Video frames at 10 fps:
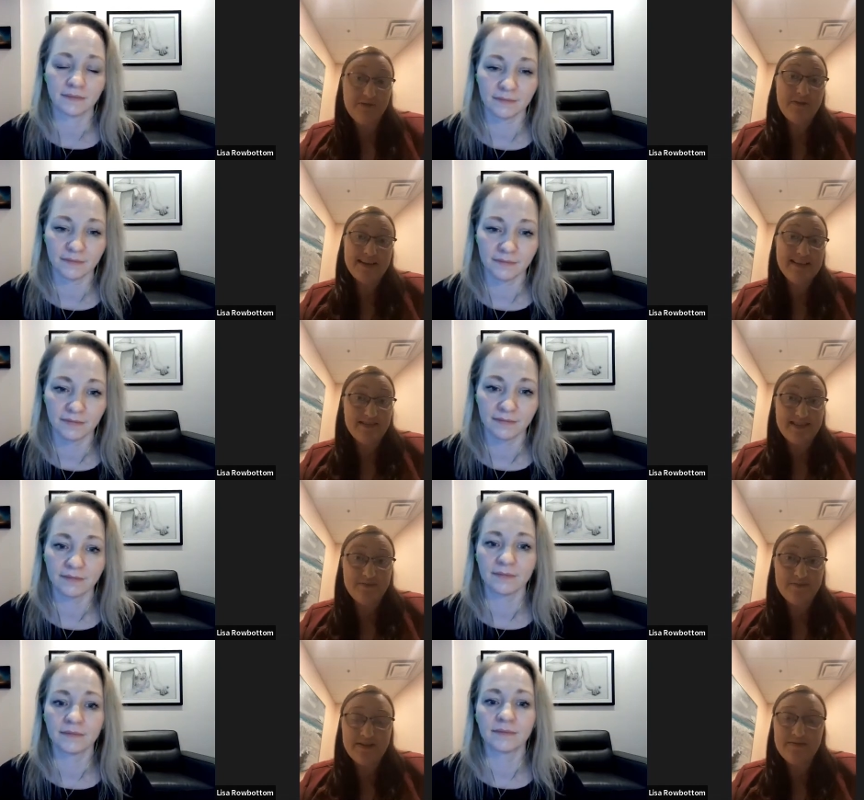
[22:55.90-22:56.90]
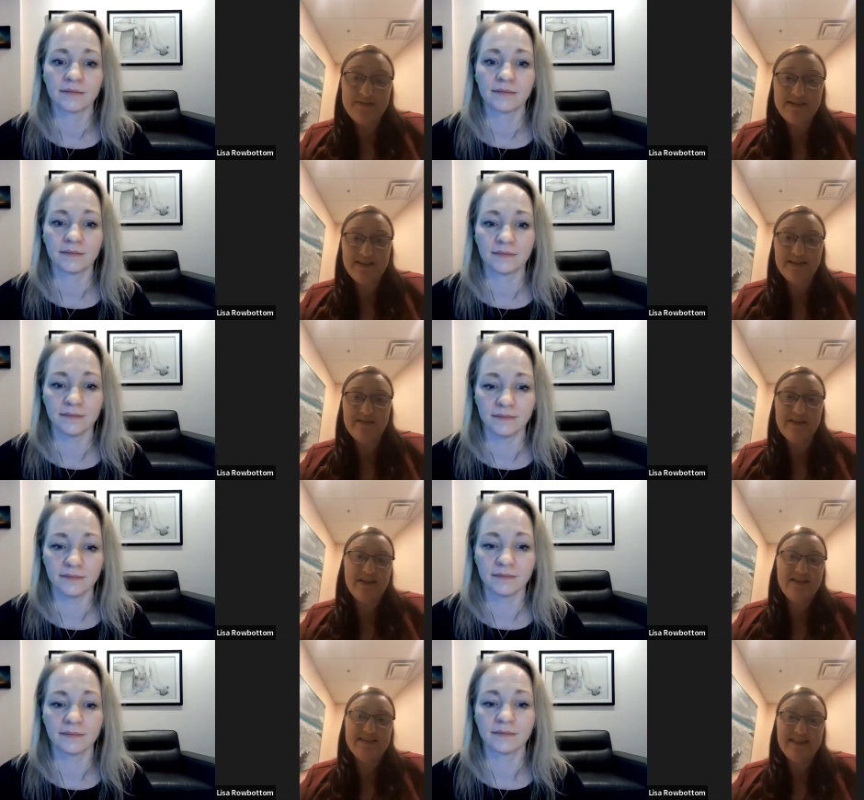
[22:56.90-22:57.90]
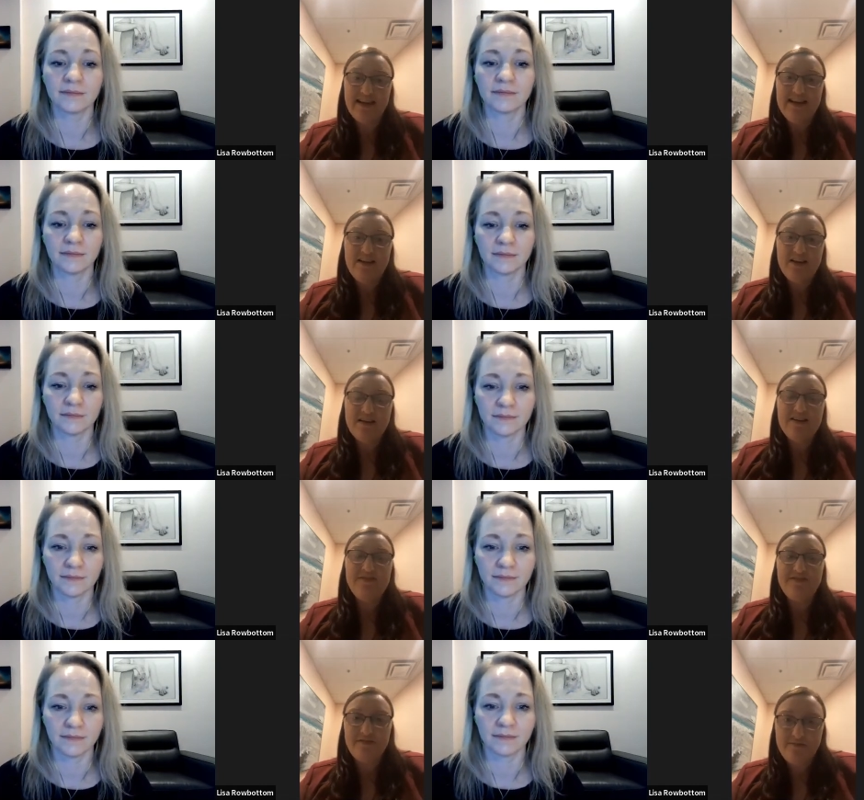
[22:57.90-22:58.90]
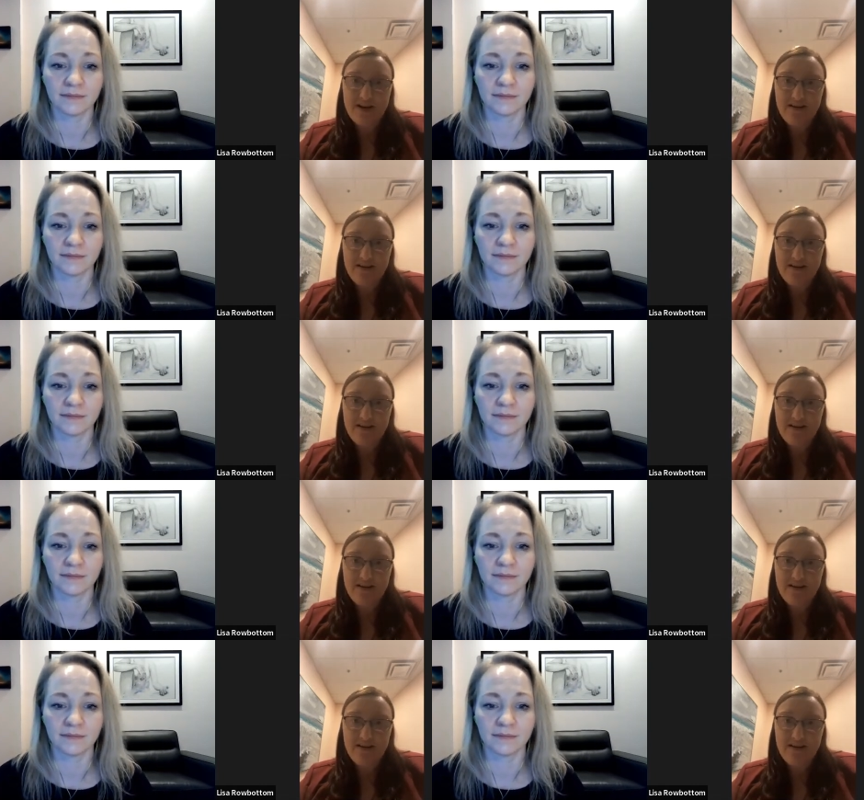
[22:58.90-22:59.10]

Speaker 1: depressive symptoms. You know, mm-hmm. there's a lot of different